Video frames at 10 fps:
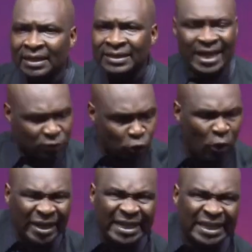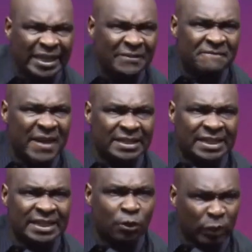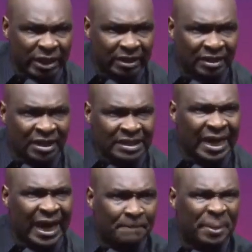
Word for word: there's no need reinventing the wheel. There are